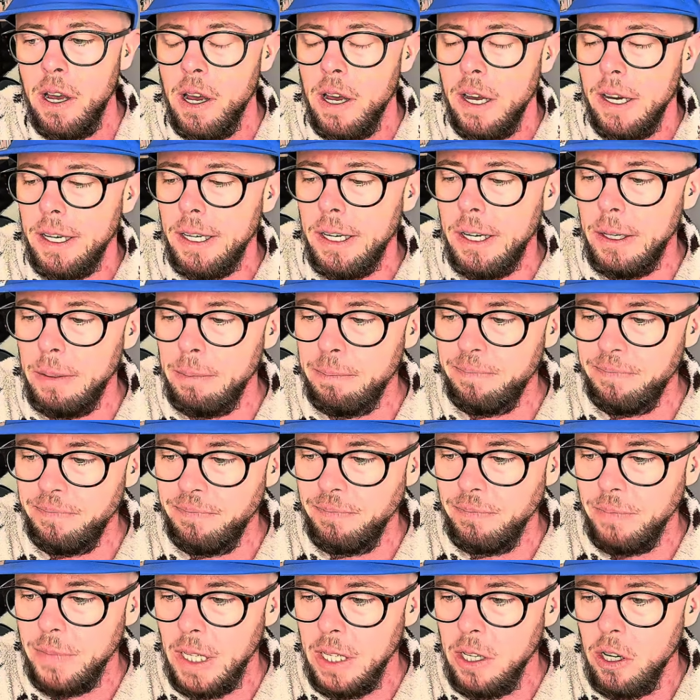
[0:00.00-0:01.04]
and
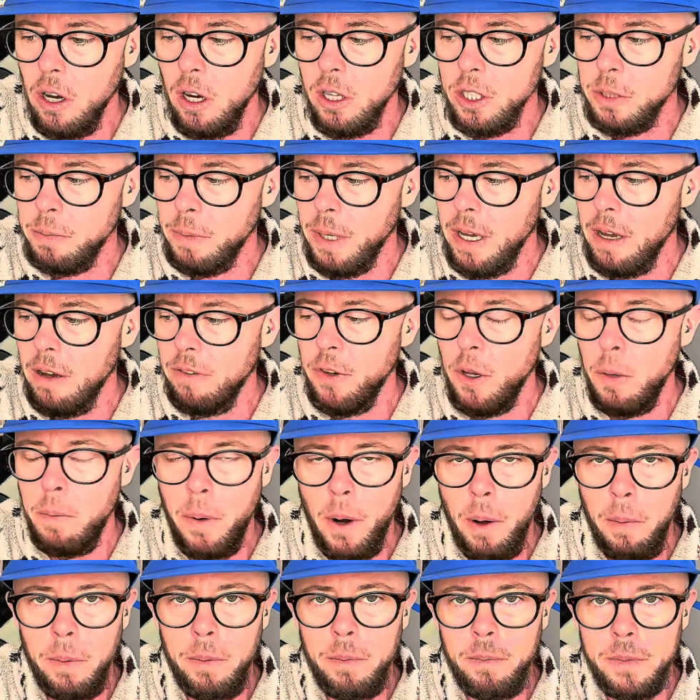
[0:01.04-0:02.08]
caused me a few
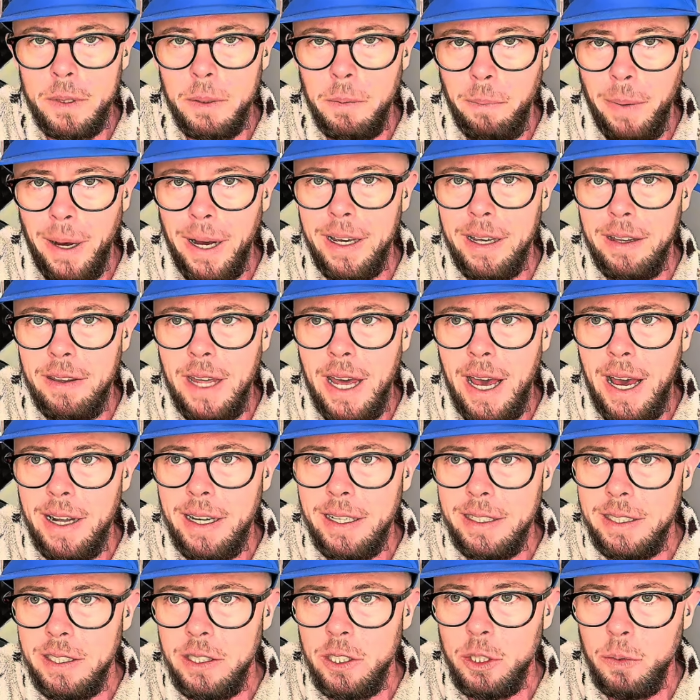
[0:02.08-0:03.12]
problems back in the
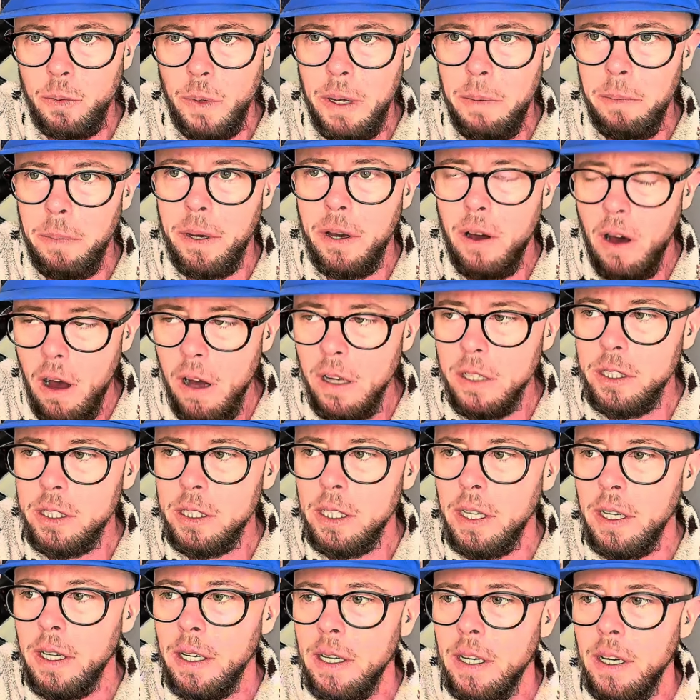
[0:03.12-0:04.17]
editing suite, because
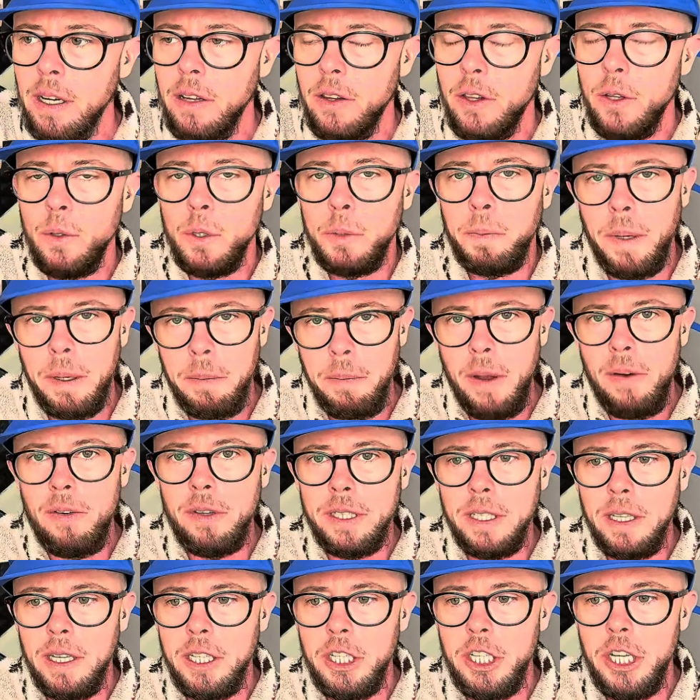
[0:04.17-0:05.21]
there was big mirrors
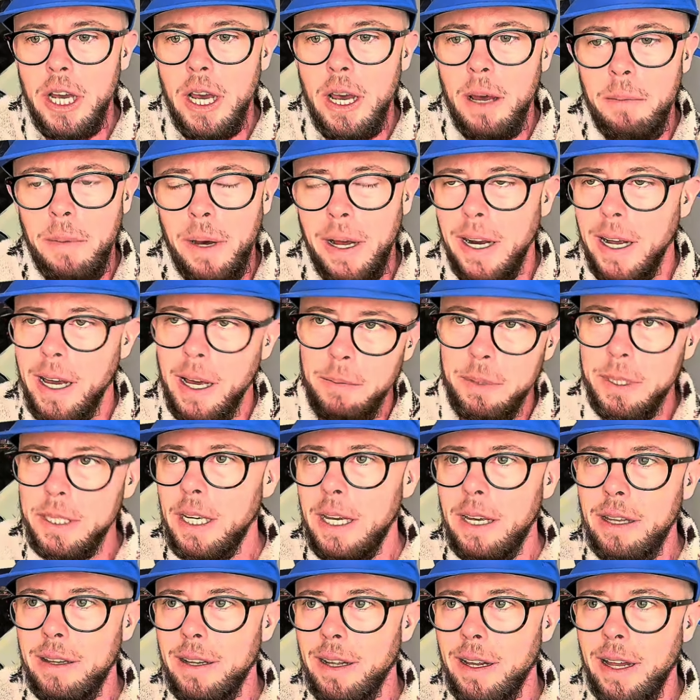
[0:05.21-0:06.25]
in the gym and I kept
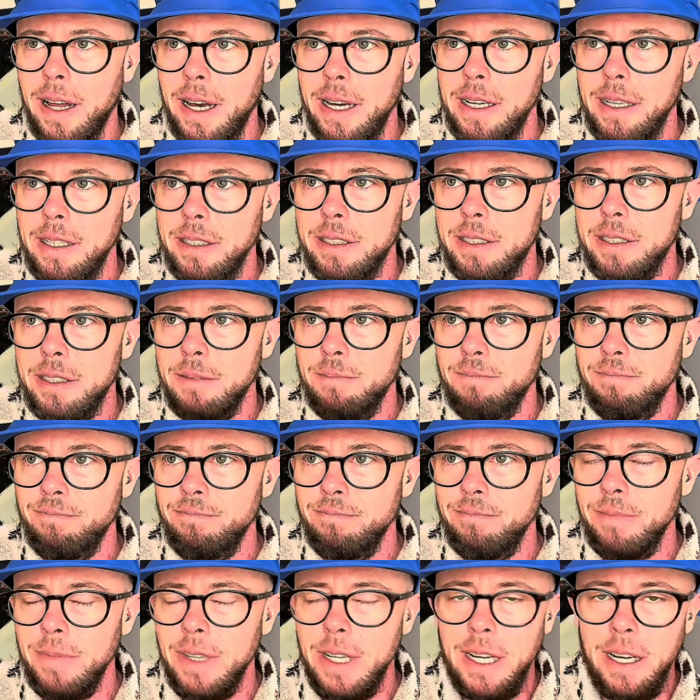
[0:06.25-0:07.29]
seeing the light
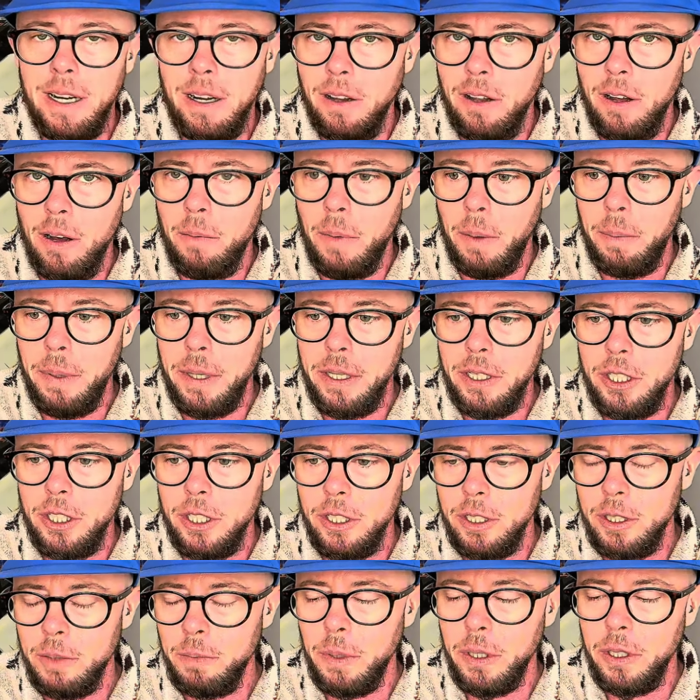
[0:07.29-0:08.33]
in a lot of my
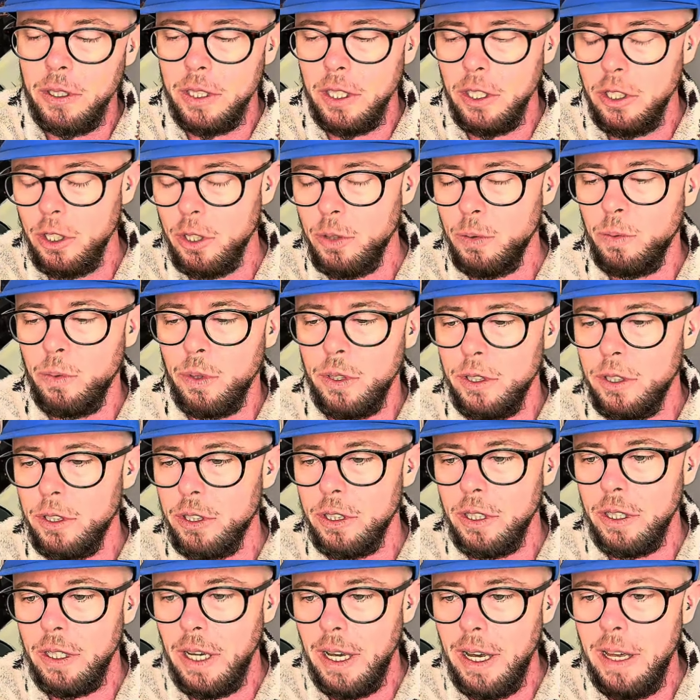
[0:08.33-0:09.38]
pictures because I just was
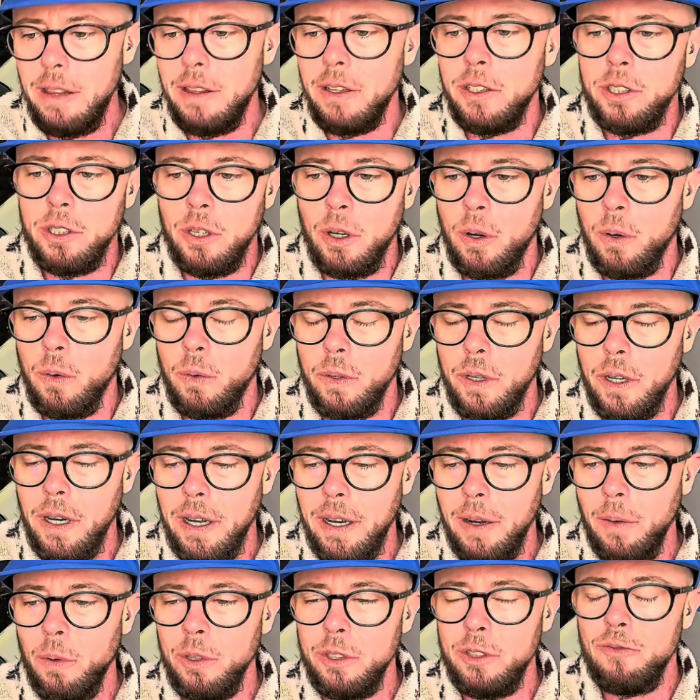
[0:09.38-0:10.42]
in the zone, and
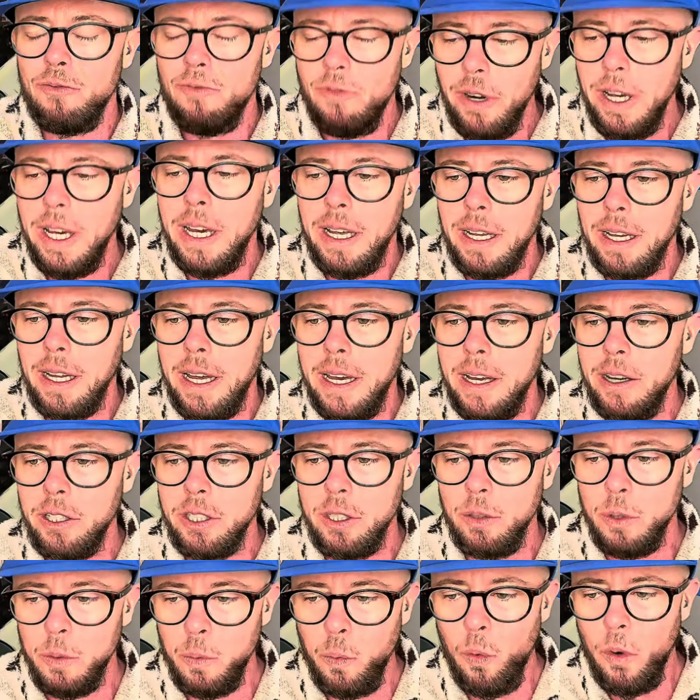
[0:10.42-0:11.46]
I wasn't really, because I
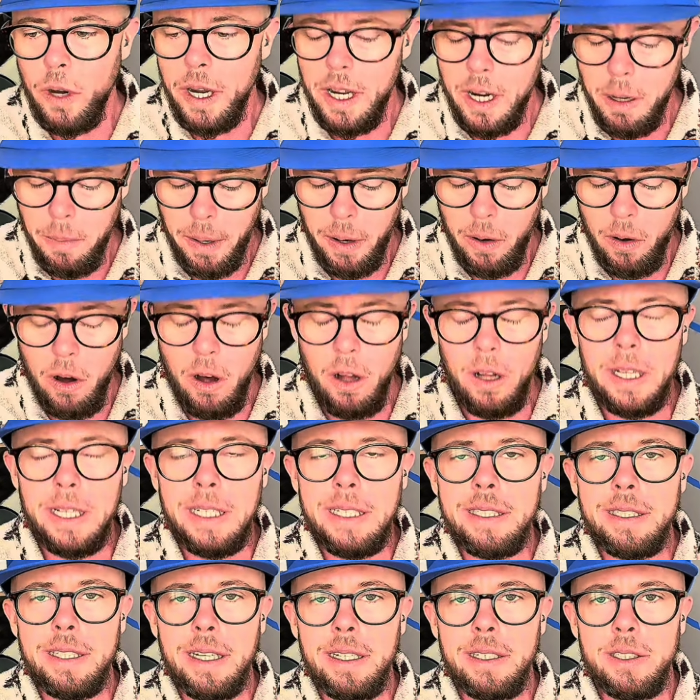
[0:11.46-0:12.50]
was worrying about all
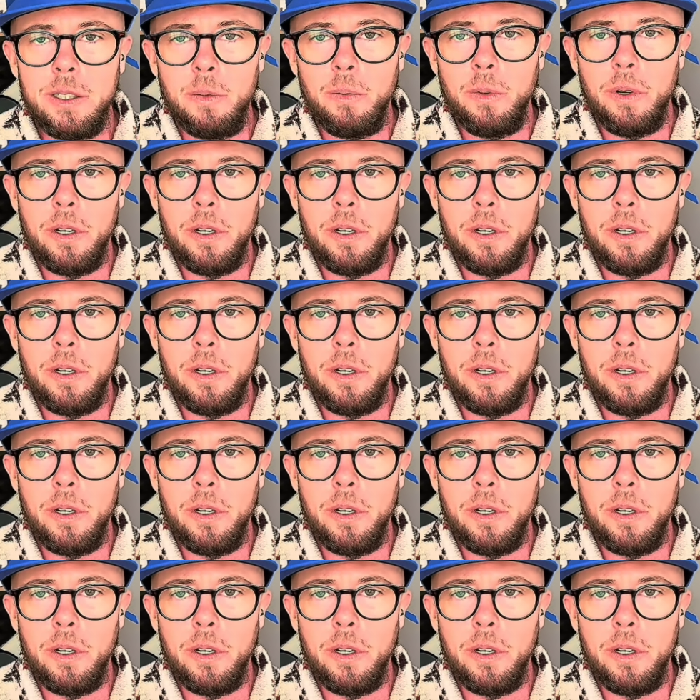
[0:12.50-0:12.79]
these things that were